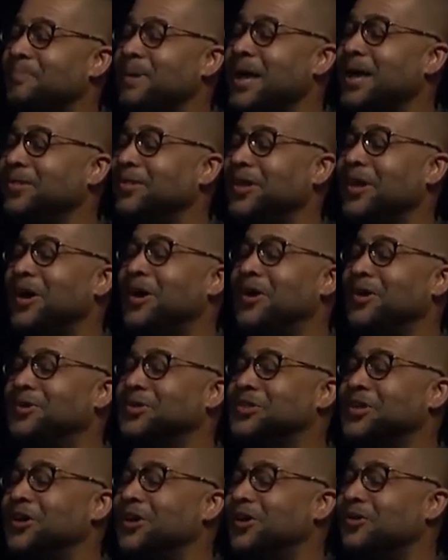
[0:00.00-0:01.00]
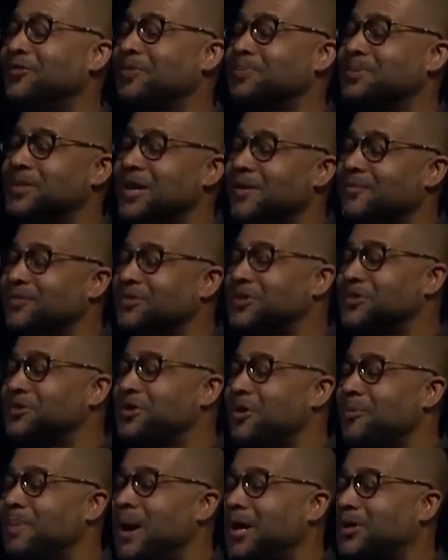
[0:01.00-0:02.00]
made the long journey from San
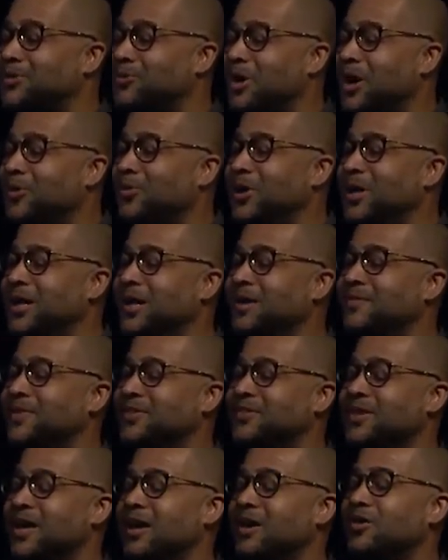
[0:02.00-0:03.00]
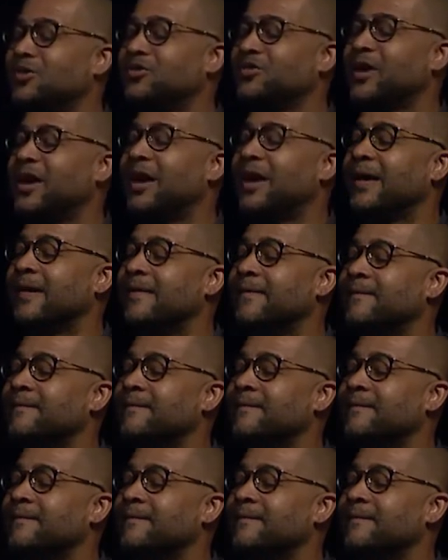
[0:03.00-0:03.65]
Francisco back to where we live in San Jose.